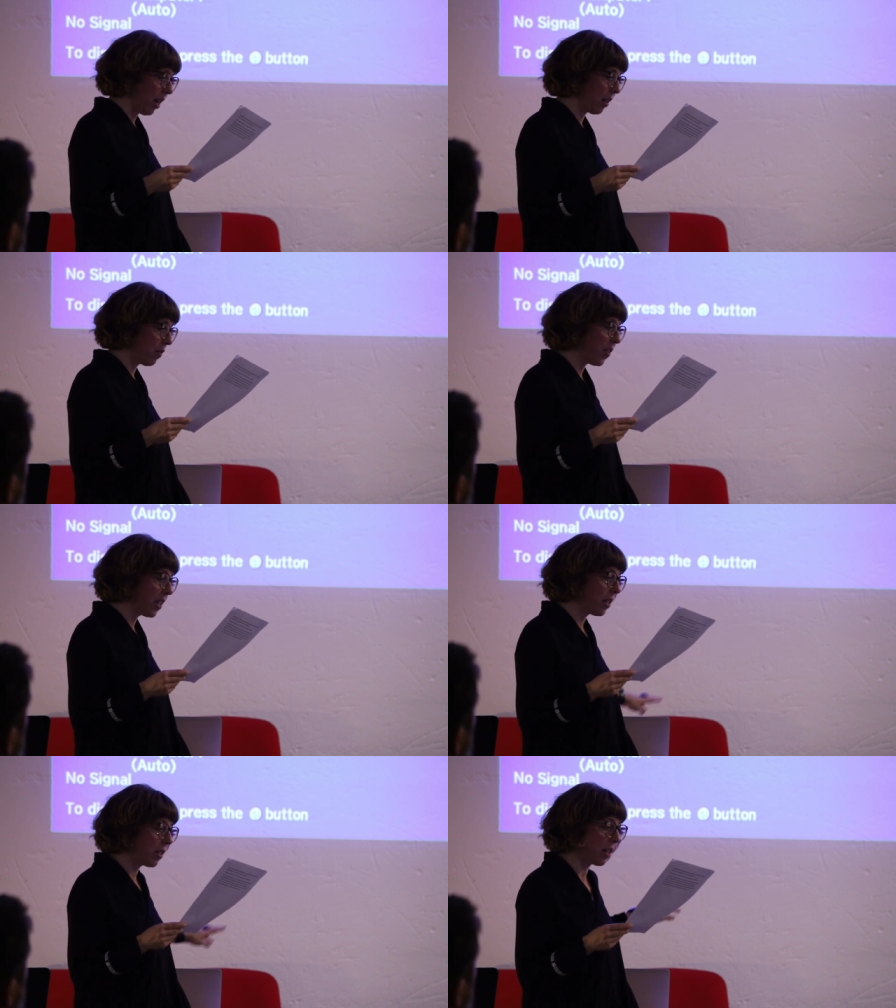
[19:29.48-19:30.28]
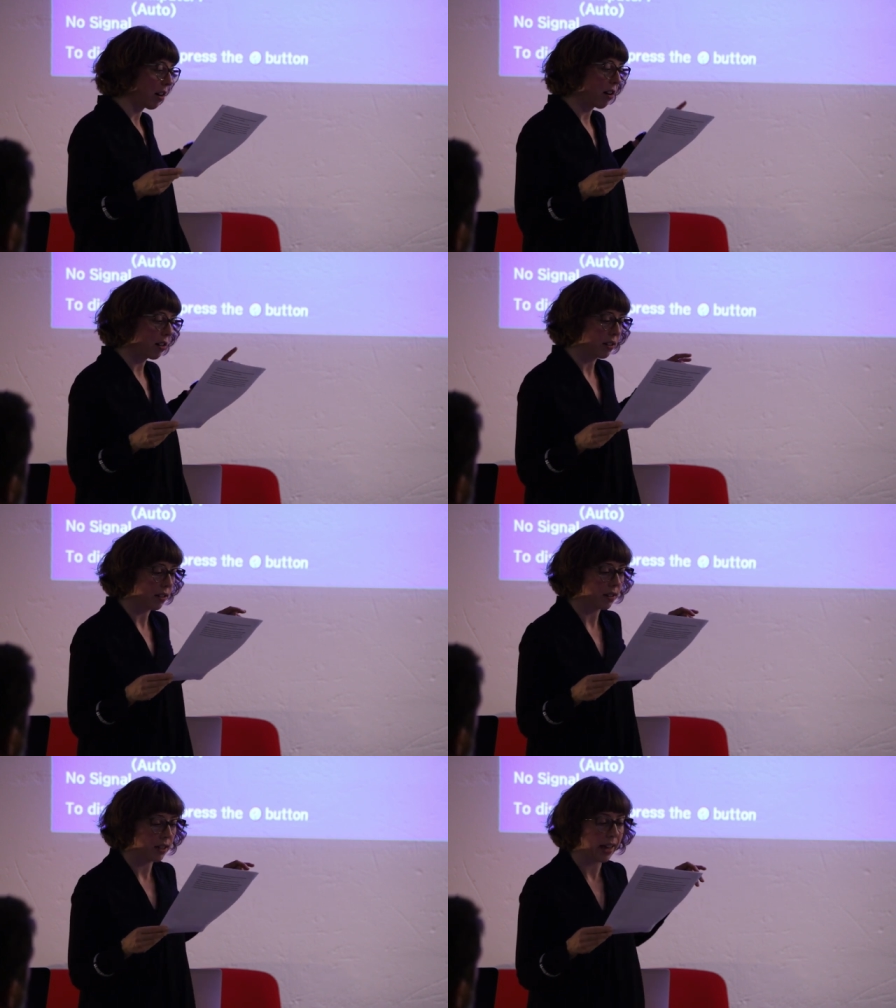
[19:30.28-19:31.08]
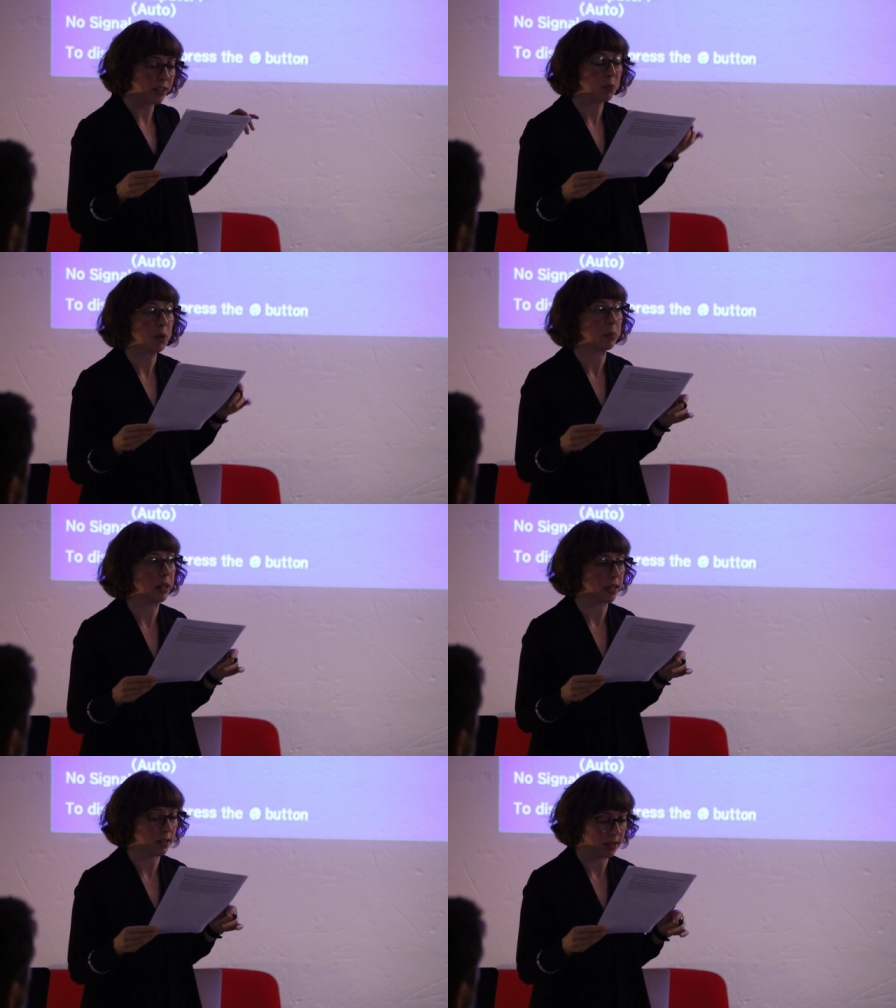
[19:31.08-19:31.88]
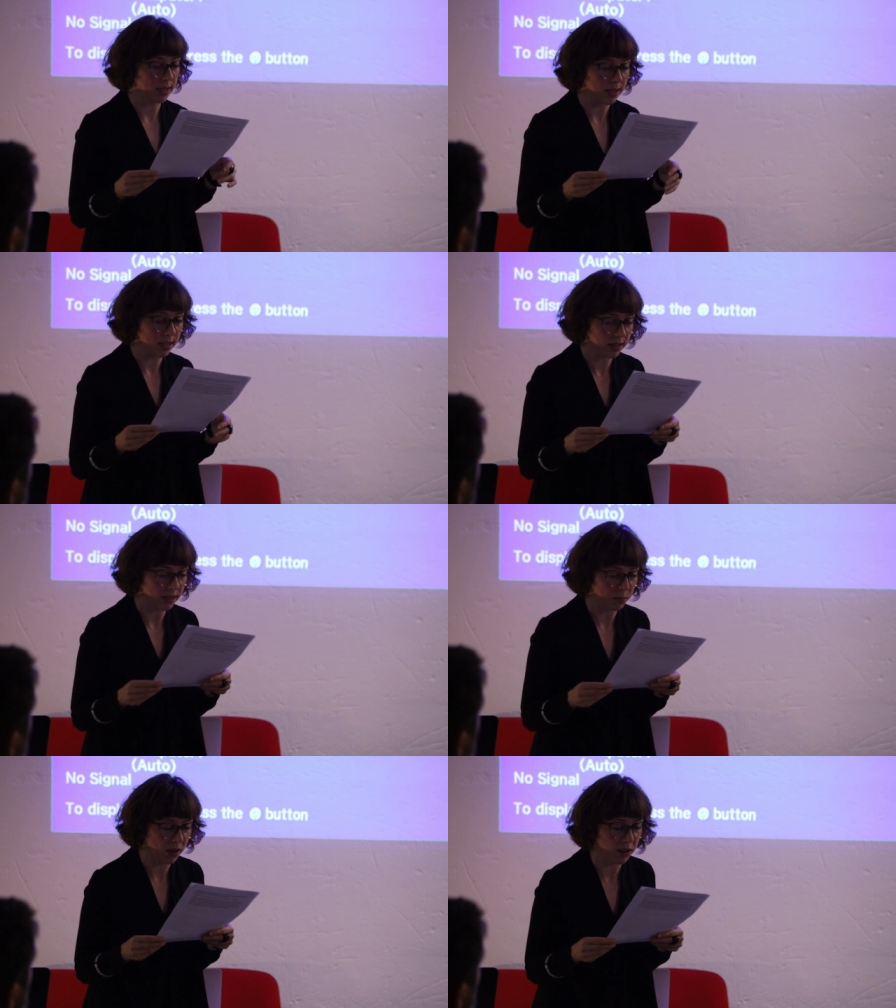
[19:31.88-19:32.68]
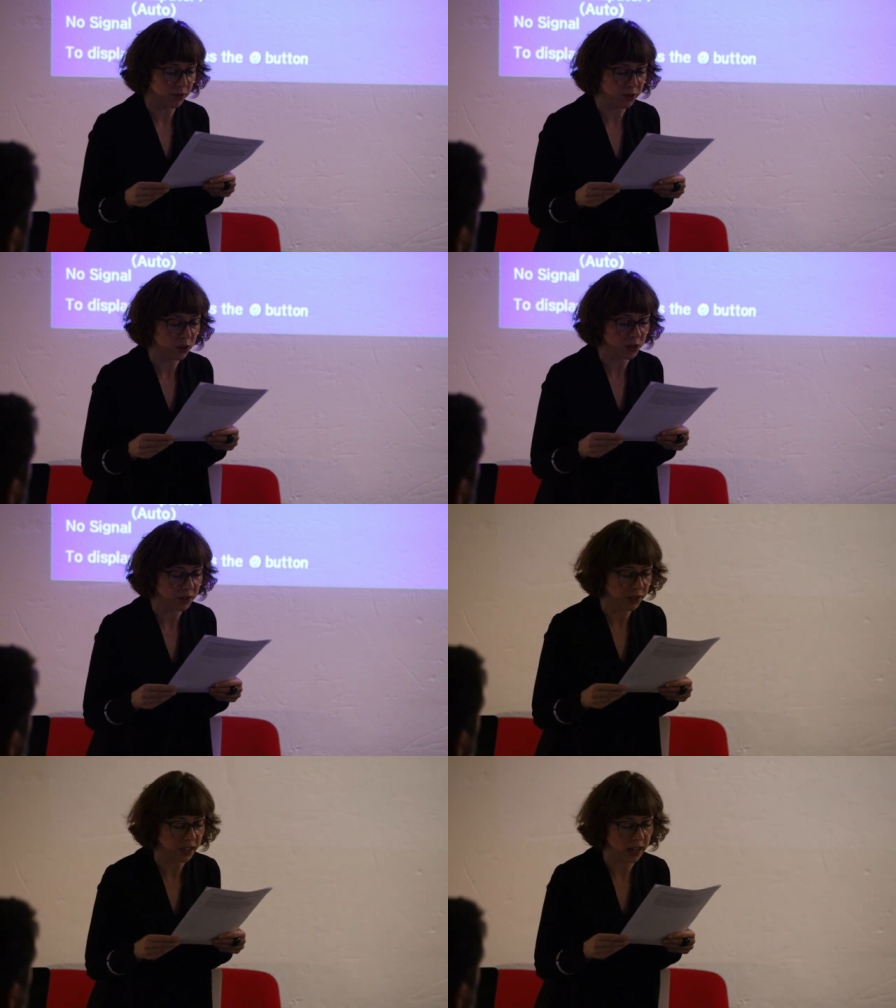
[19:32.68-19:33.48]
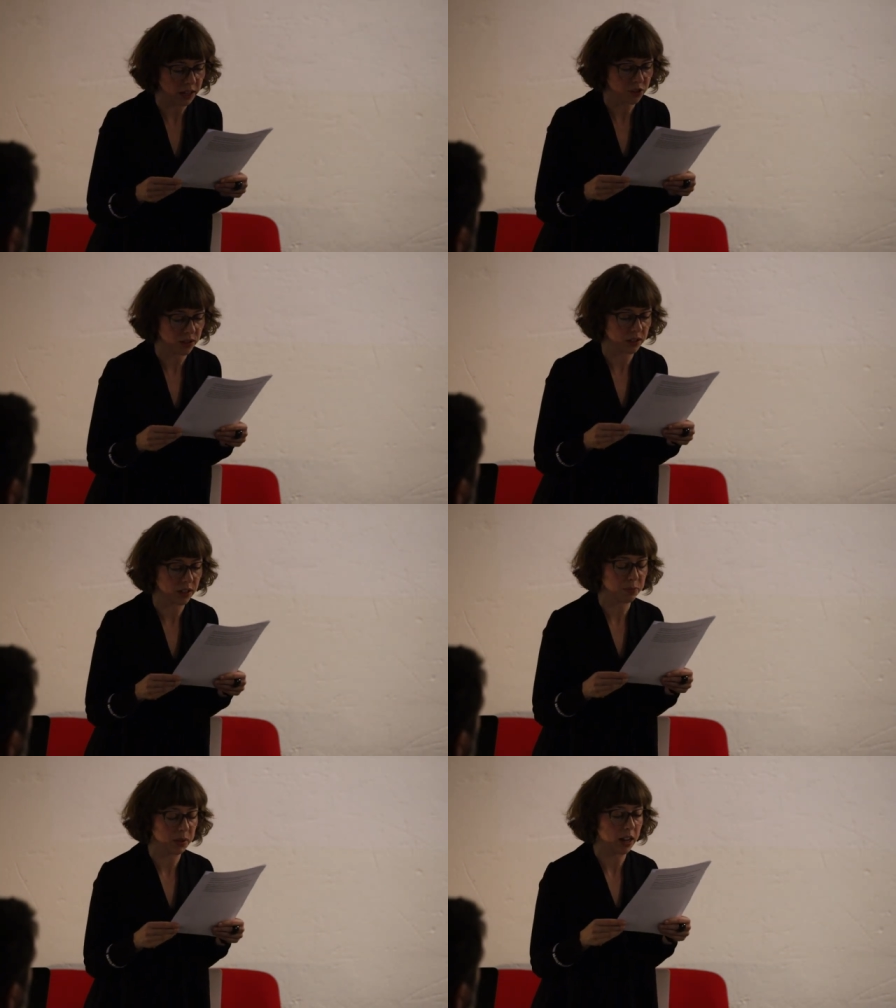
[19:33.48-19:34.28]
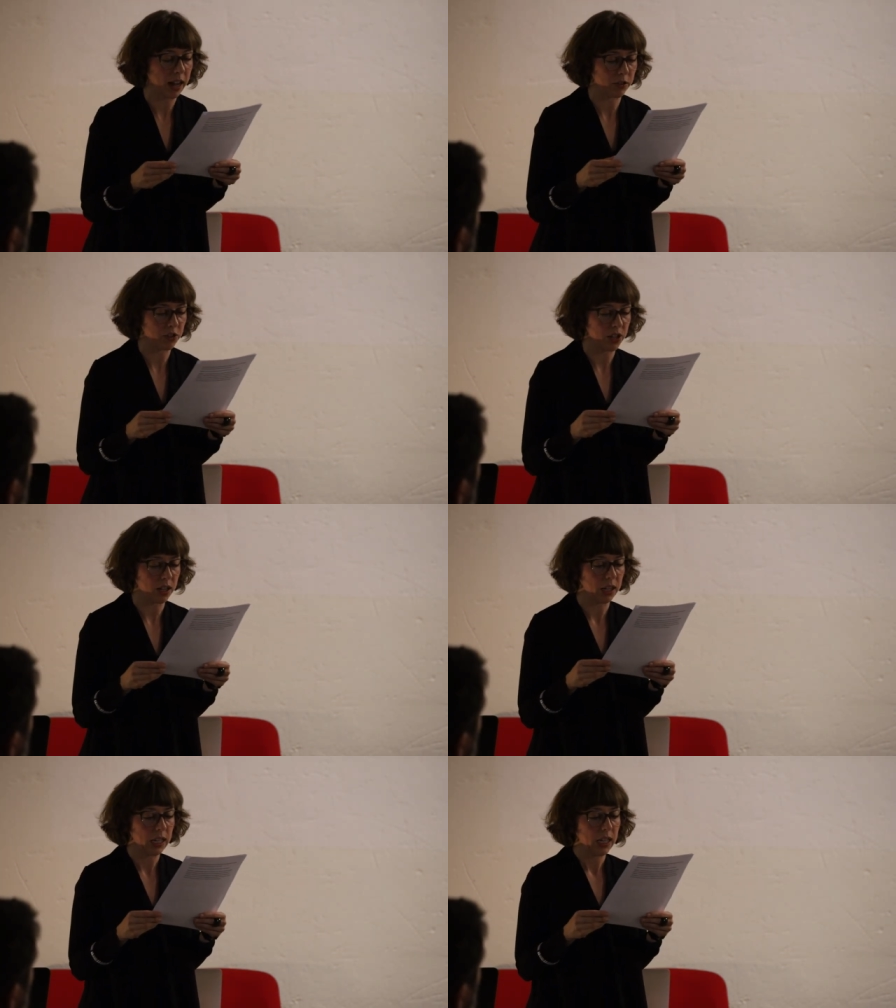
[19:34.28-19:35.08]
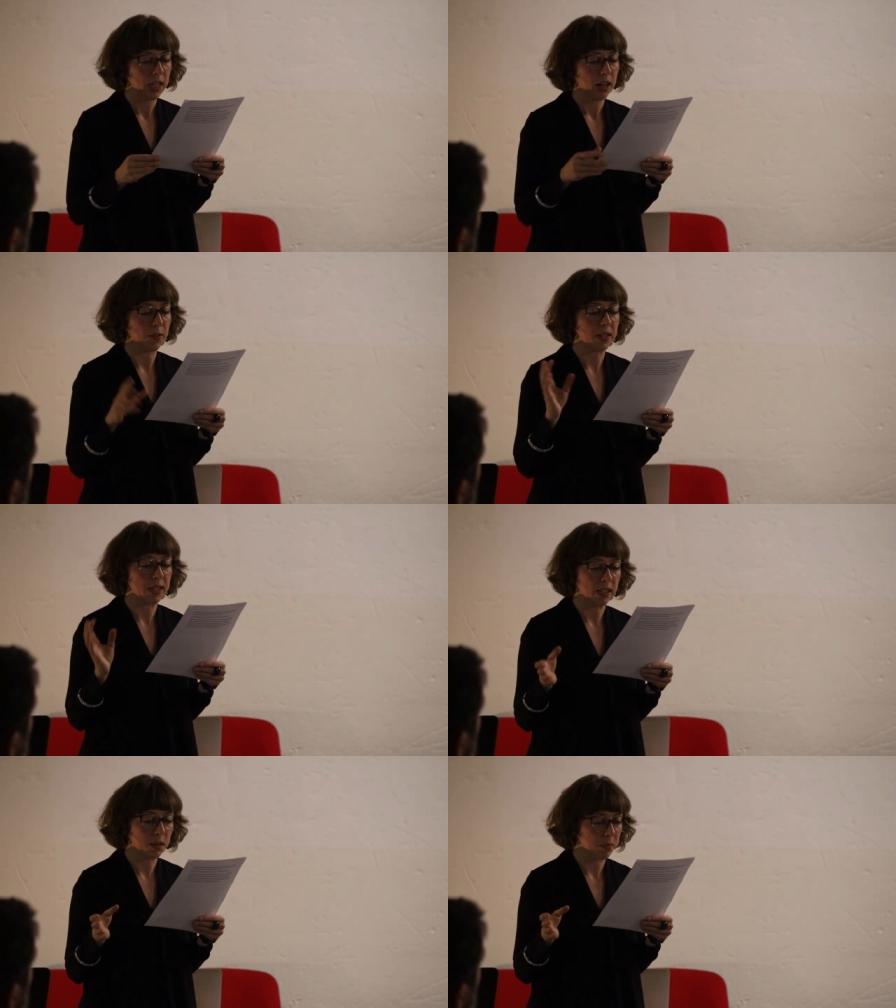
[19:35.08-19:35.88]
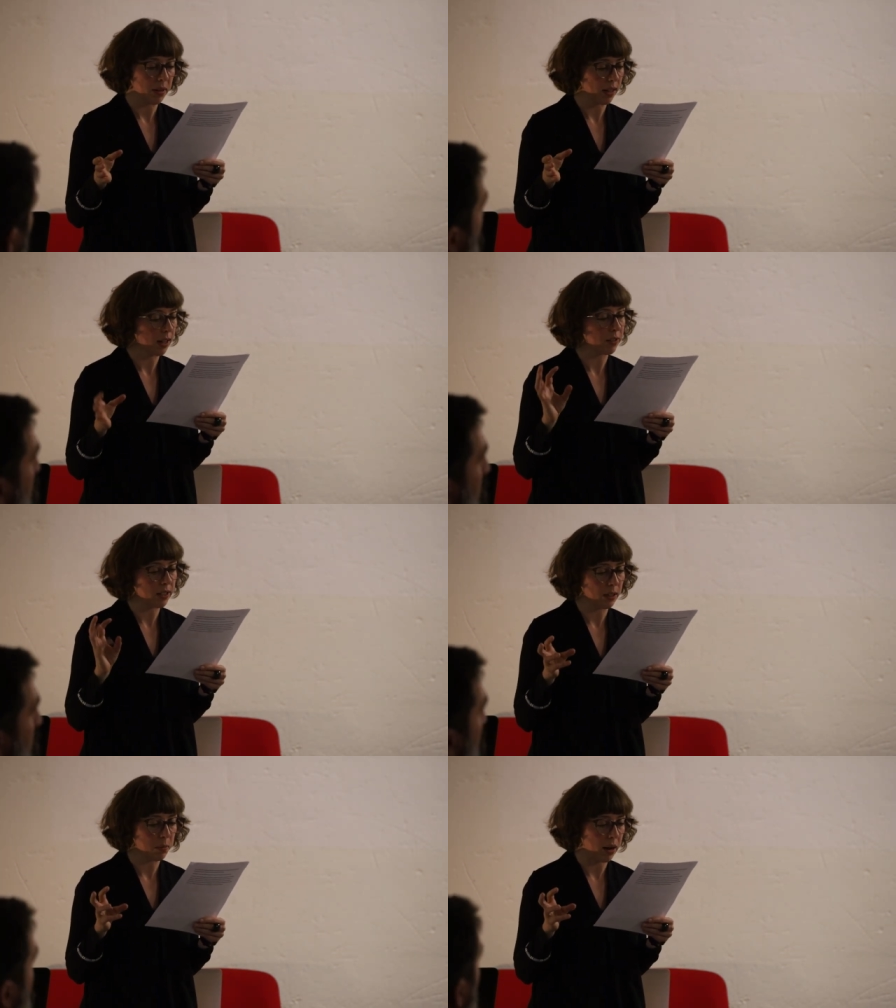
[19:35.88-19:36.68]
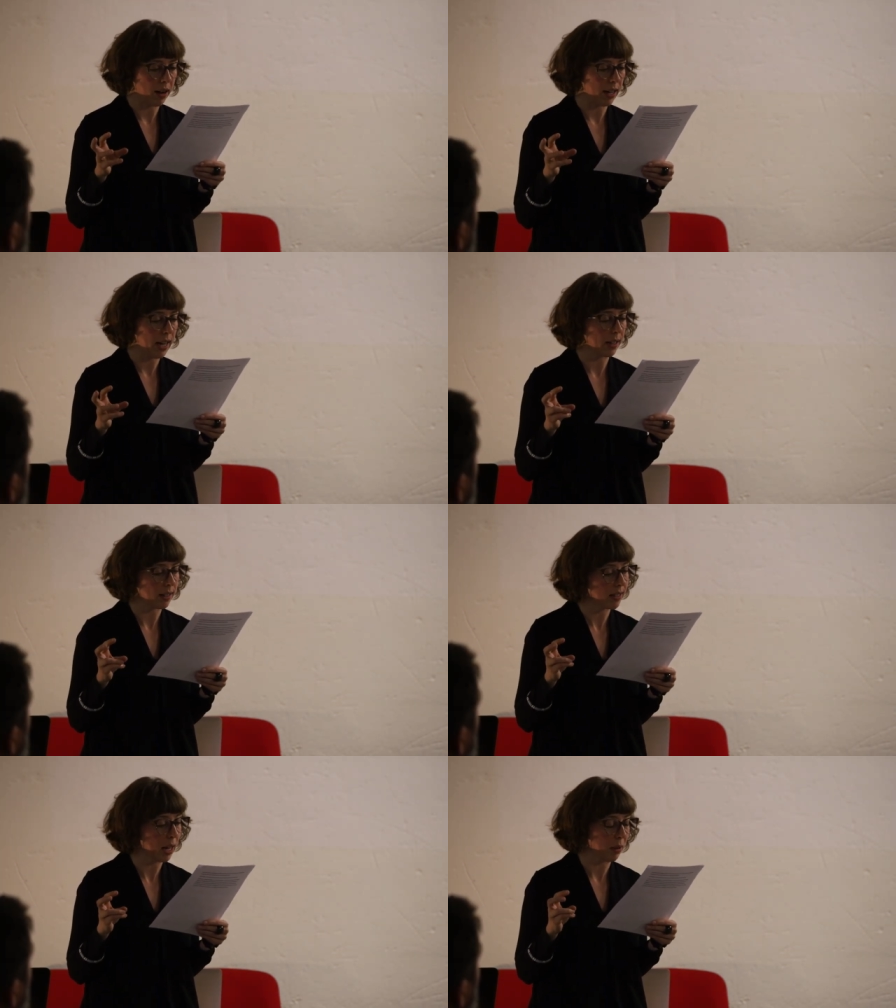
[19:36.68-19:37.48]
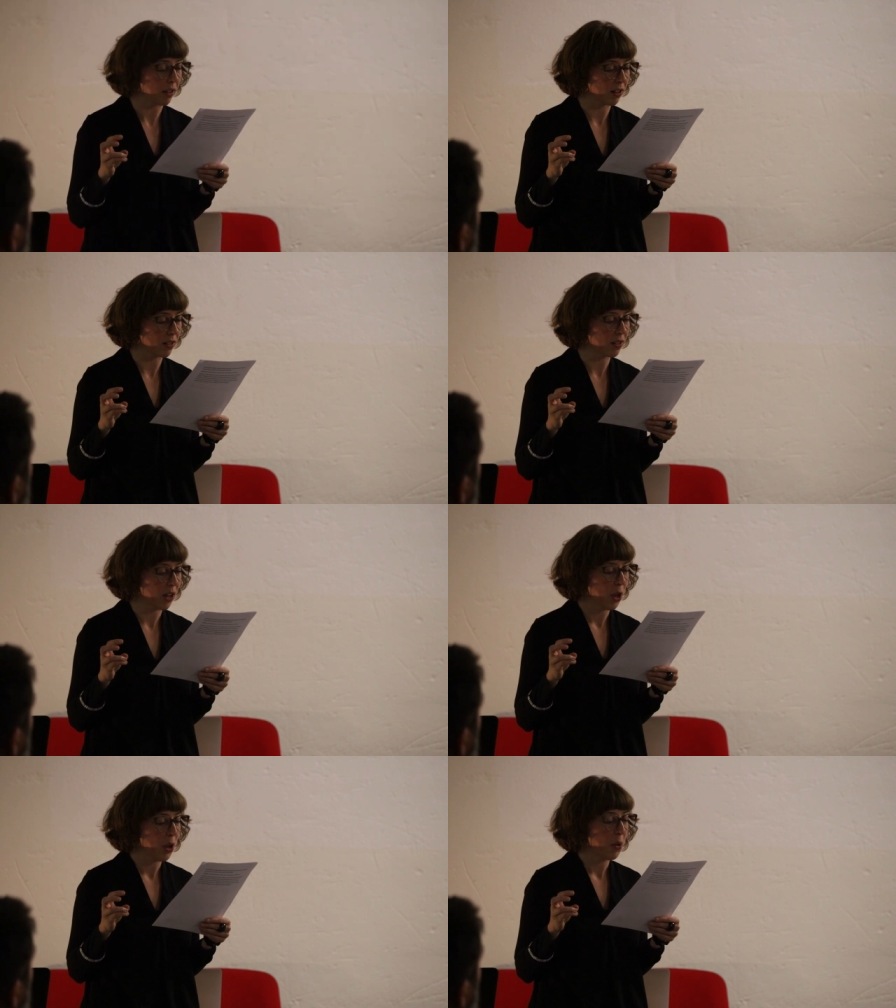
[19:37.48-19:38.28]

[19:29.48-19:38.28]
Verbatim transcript: and visiting artists has replaced the system of codifications of pedagogy of syllabi, of syllabi and seminars,